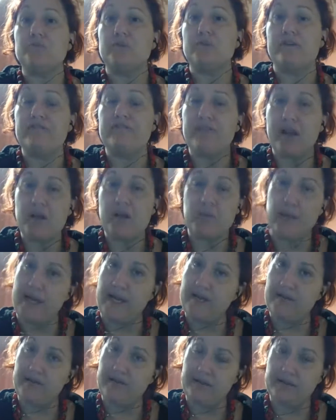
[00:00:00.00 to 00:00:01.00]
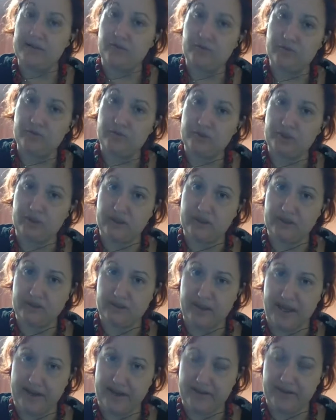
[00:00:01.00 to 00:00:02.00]
to evaluate the solution at
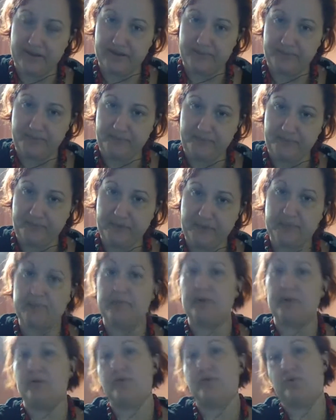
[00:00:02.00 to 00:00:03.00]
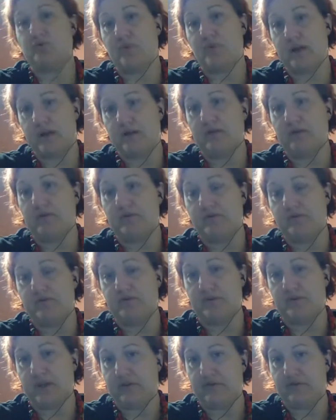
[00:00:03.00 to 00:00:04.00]
the end, because one
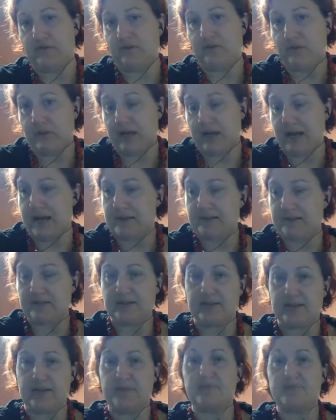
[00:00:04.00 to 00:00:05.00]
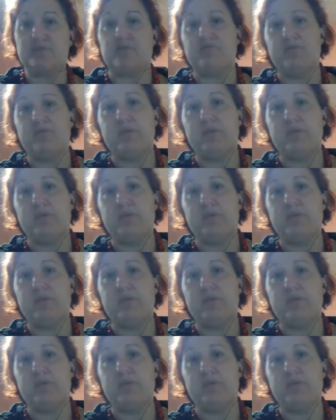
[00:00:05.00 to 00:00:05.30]
of the last steps of